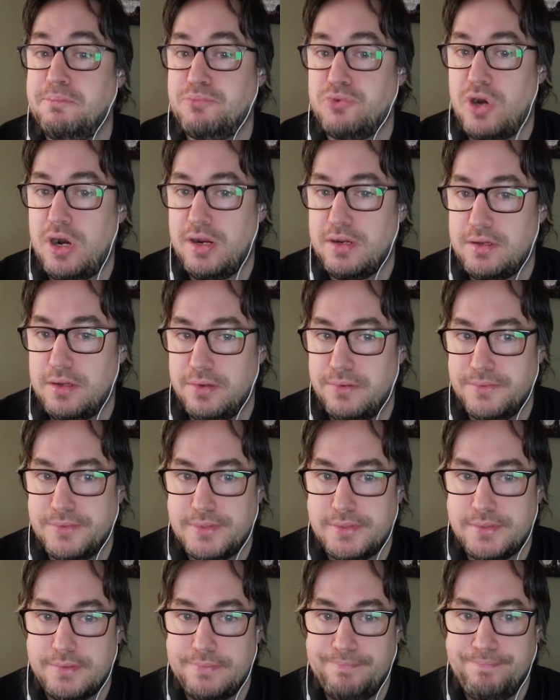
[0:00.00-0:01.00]

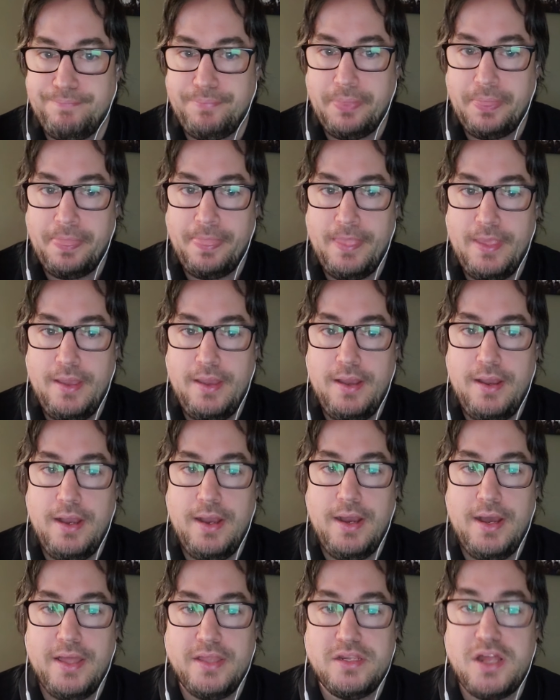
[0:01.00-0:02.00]
Broncos,
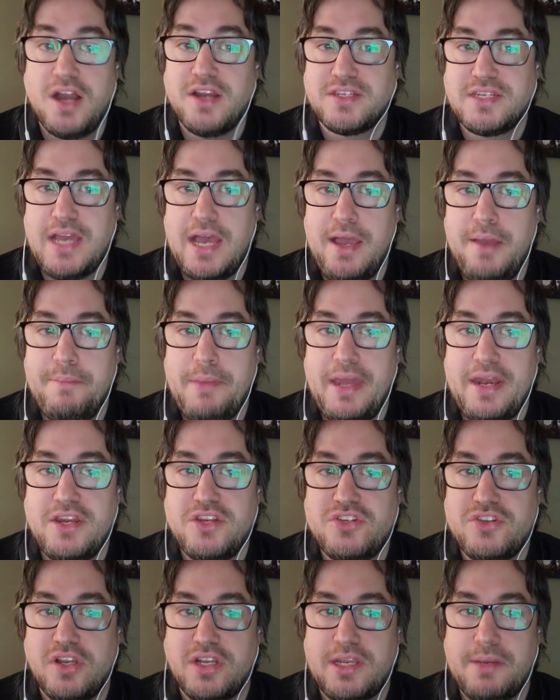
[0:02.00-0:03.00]
longtime
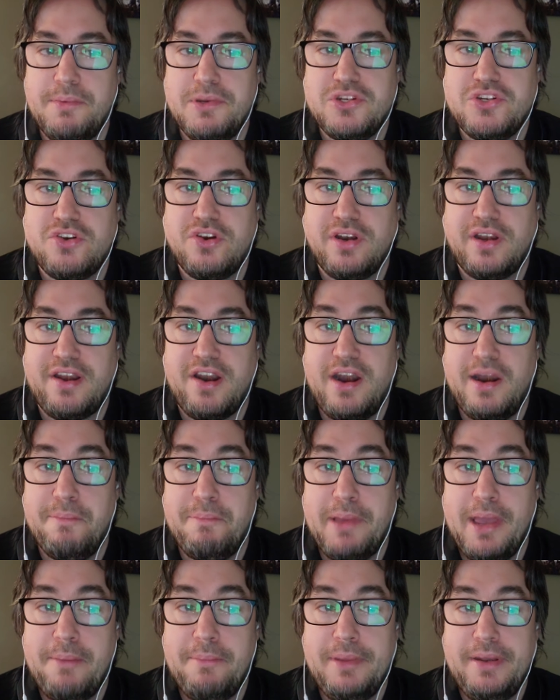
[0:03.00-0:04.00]
NHL commissioner Gary
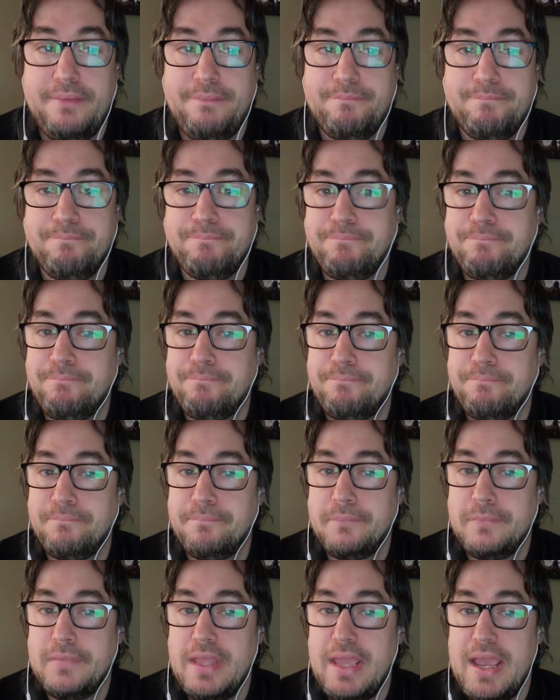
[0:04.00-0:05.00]
Bettman,
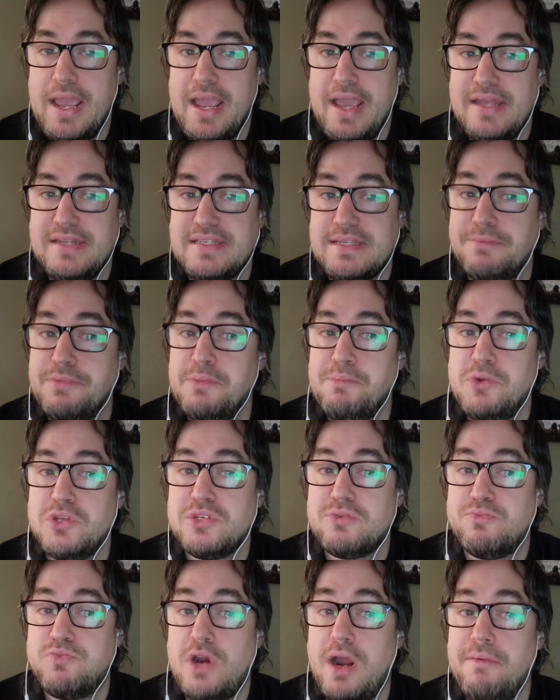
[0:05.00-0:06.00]
and some of the
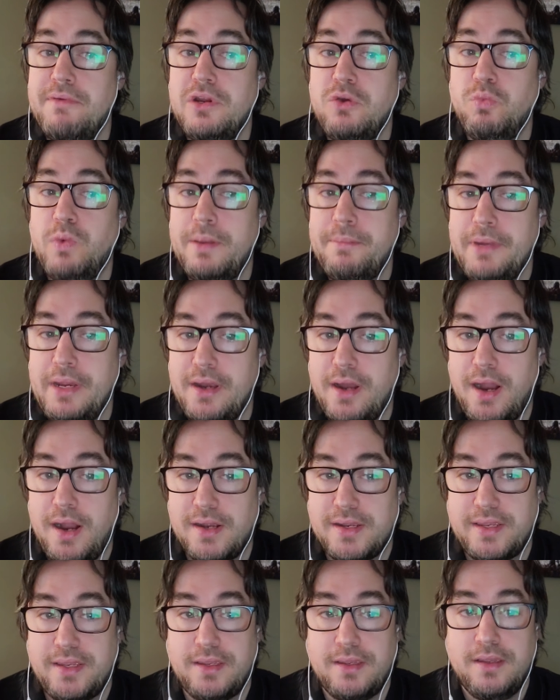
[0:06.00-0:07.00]
most prominent women in
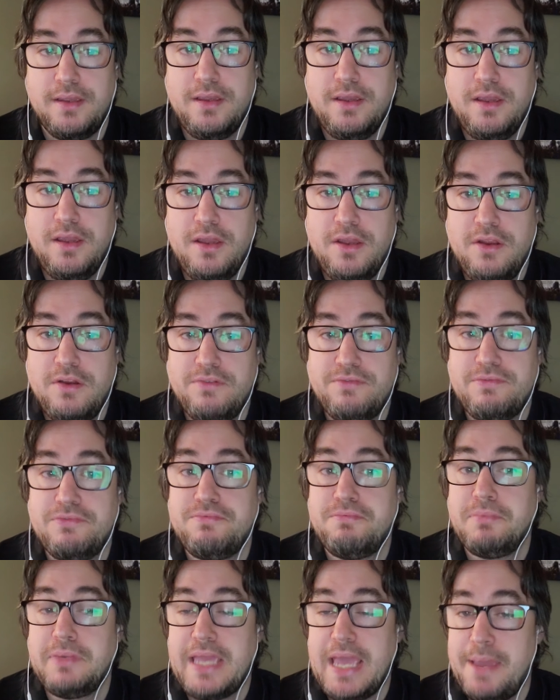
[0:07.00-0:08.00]
hockey,
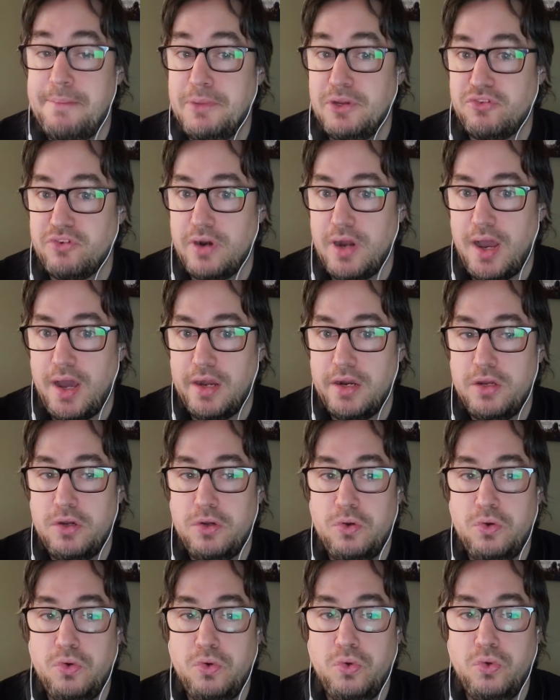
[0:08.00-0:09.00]
from Cammy Granata,
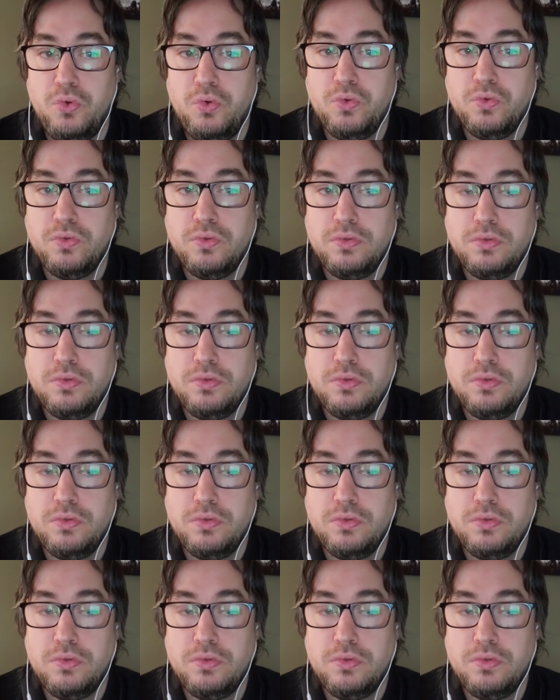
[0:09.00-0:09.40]
who,